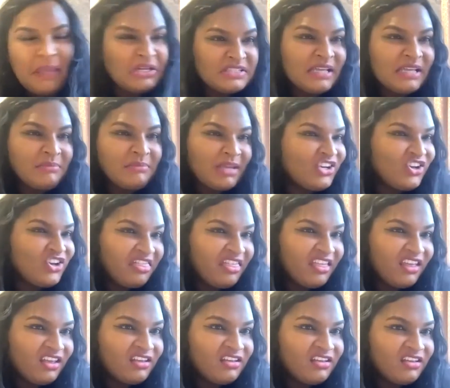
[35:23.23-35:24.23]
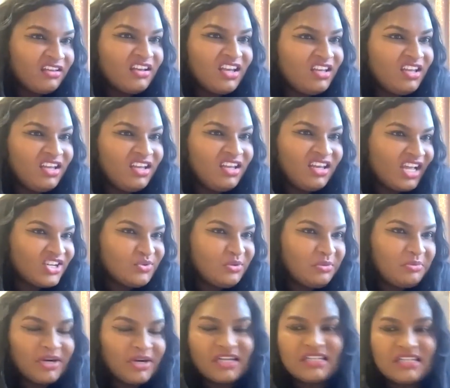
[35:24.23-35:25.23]
because they mean nothing in
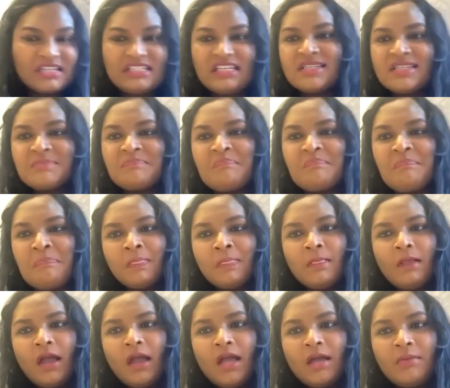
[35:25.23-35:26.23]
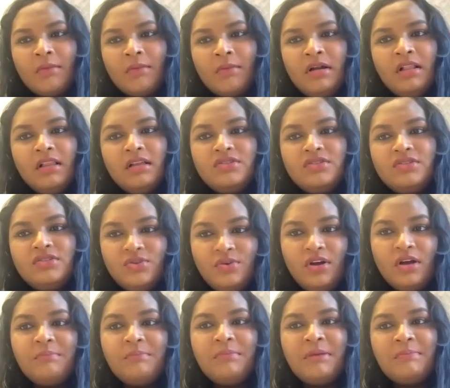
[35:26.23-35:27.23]
actual practice. Do
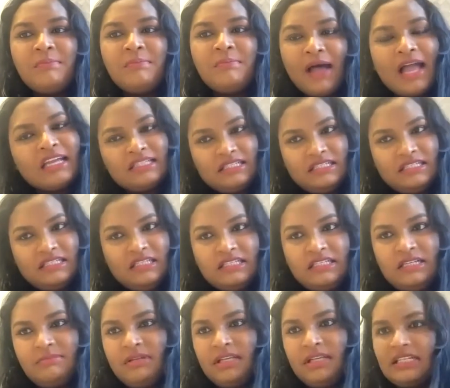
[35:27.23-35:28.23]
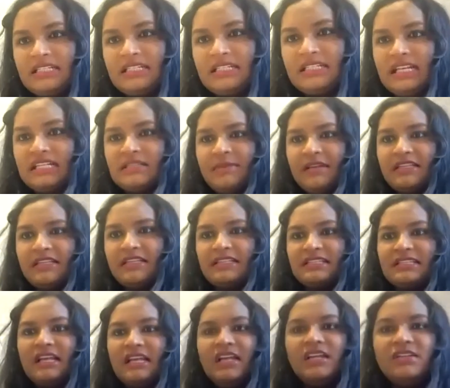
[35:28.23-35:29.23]
not be biased in the sibling
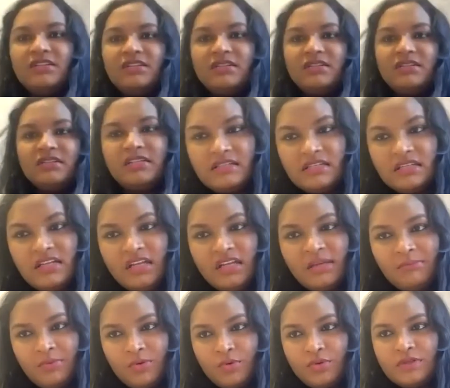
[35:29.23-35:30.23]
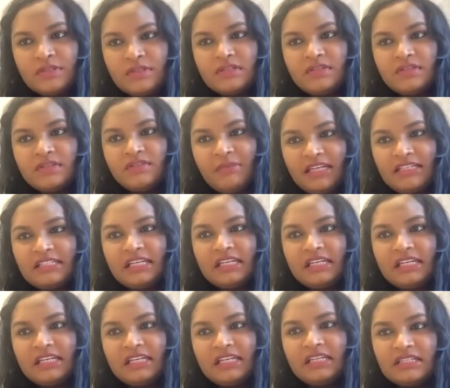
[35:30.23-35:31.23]
assessments. Consider importance of
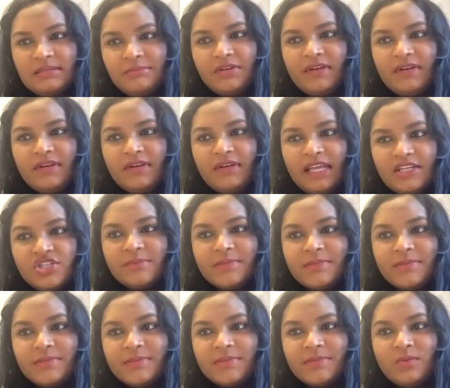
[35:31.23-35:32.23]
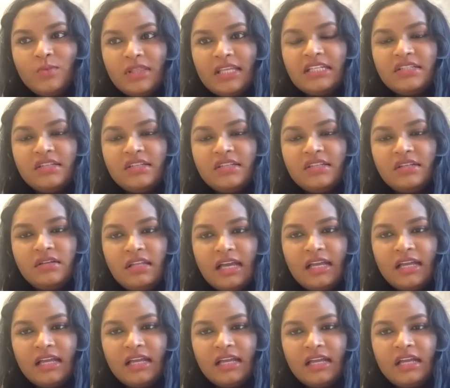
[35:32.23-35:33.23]
maintaining sibling relationships and what they need to
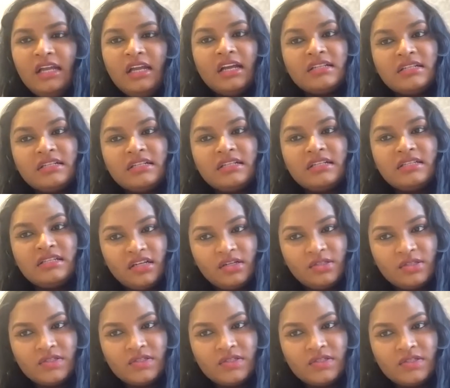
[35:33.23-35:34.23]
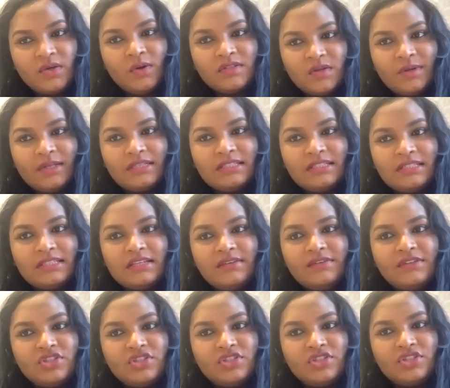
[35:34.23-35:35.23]
look like, and consider
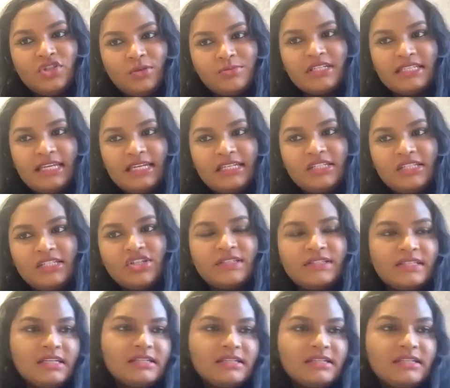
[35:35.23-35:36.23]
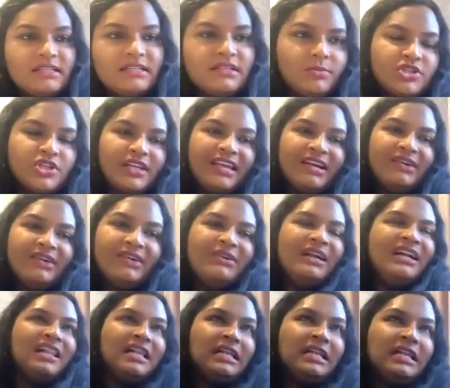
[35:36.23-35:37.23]
consequences if adoption is later considered as an option.
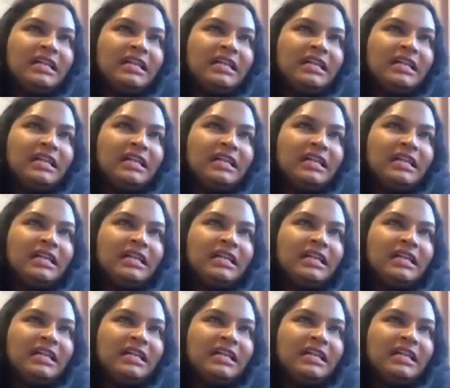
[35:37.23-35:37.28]
Now,